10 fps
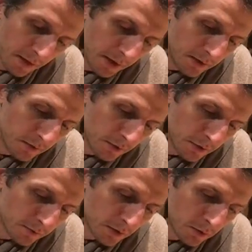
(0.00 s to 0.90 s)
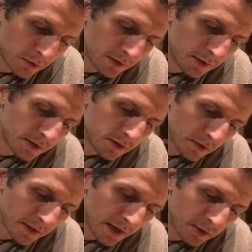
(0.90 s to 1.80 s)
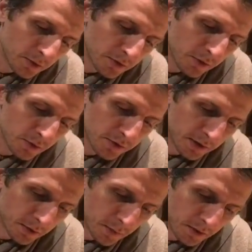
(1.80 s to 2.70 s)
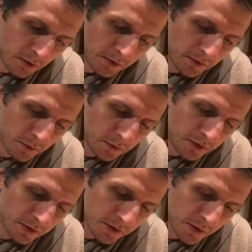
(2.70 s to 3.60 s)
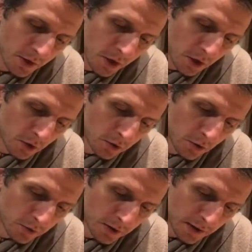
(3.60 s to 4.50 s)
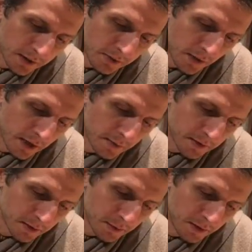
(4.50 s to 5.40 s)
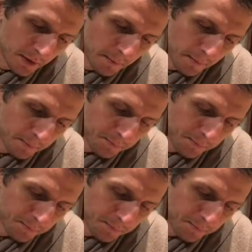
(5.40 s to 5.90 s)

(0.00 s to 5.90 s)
A devotee of the Lord does not like to associate with non-devotees, although he has no enmity with them.